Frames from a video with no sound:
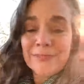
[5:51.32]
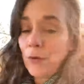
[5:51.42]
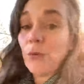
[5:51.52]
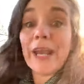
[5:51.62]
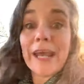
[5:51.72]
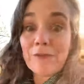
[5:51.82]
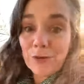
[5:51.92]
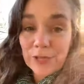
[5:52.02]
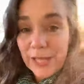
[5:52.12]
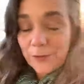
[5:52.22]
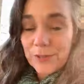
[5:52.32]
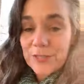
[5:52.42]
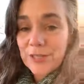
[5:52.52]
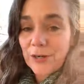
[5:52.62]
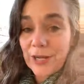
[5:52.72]
whenever later
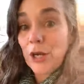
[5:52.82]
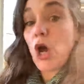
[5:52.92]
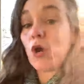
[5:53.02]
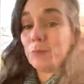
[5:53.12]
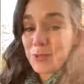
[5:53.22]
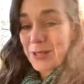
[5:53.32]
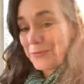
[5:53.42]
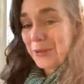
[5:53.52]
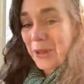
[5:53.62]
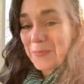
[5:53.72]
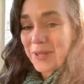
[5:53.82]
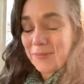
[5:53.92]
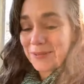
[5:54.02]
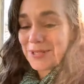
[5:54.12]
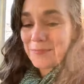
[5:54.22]
this year, in hopes that we'll all be
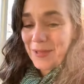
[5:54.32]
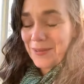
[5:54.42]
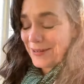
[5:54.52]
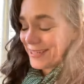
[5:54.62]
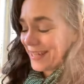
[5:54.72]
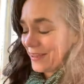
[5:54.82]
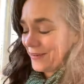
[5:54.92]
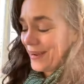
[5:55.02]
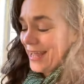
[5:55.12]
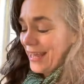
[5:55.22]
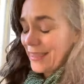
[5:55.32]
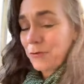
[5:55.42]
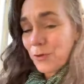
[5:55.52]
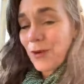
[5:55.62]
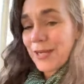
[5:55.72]
able to be there together, that
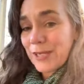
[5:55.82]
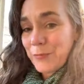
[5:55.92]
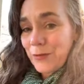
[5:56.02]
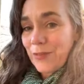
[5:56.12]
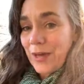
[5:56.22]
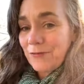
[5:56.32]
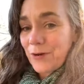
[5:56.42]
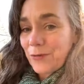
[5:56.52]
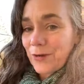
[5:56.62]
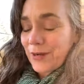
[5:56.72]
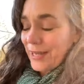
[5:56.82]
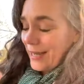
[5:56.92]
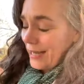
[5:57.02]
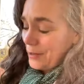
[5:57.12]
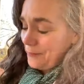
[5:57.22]
we're ready to move that forward.
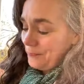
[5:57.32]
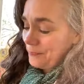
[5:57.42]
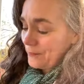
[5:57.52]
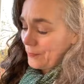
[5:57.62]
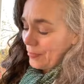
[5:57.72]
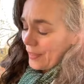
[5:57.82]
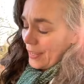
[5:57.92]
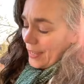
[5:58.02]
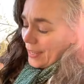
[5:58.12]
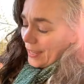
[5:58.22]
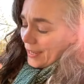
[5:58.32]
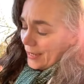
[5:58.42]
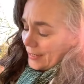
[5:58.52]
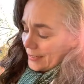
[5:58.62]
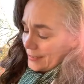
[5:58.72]
And
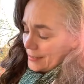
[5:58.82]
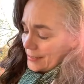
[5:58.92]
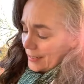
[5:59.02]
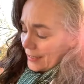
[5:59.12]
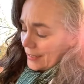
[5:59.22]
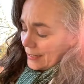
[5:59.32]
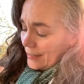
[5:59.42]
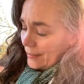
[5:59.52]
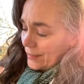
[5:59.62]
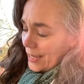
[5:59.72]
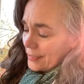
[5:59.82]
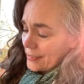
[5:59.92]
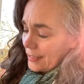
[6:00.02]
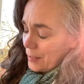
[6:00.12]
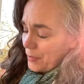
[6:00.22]
the
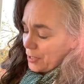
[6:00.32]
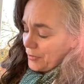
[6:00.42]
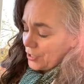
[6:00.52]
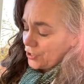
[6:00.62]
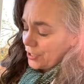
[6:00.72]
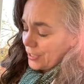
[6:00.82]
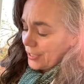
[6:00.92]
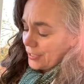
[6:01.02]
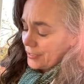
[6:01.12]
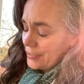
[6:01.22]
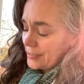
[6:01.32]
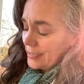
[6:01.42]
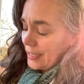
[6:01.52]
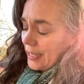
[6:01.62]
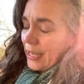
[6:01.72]
last thing I'm going to mention
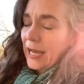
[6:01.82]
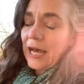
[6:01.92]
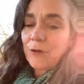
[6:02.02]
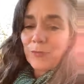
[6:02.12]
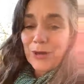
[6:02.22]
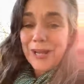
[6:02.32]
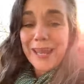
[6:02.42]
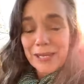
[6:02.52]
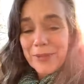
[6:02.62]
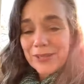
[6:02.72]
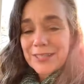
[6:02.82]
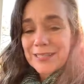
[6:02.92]
is again about the